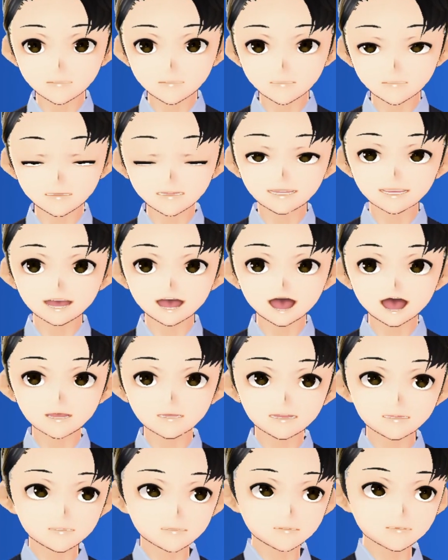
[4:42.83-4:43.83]
Now,
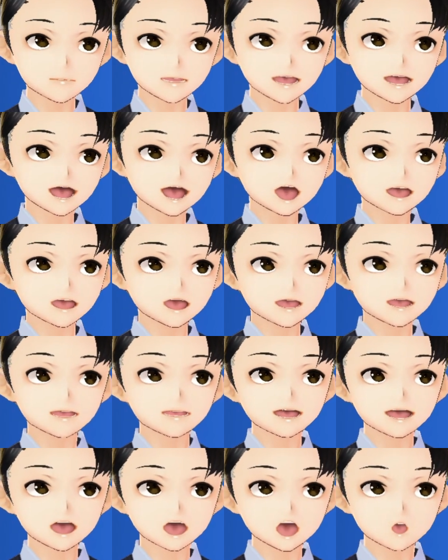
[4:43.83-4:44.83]
how are we
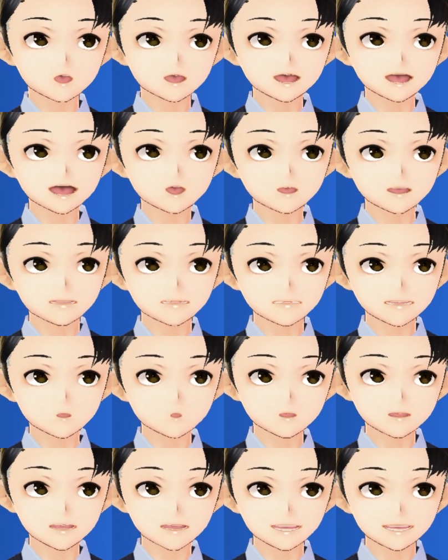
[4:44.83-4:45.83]
going to
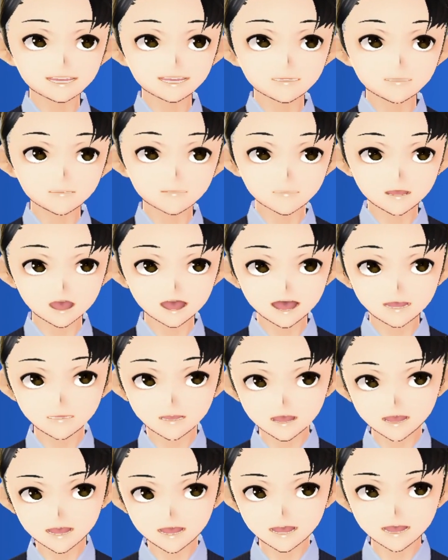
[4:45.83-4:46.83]
get
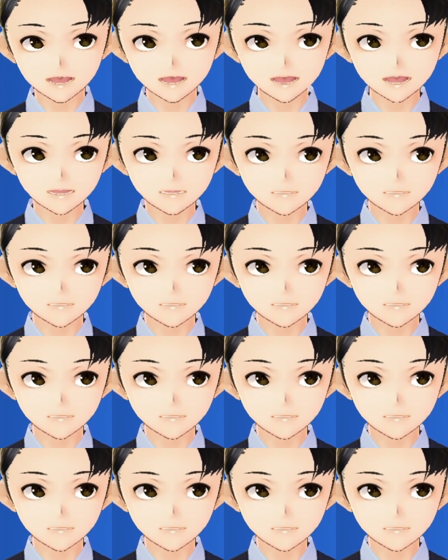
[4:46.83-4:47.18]
V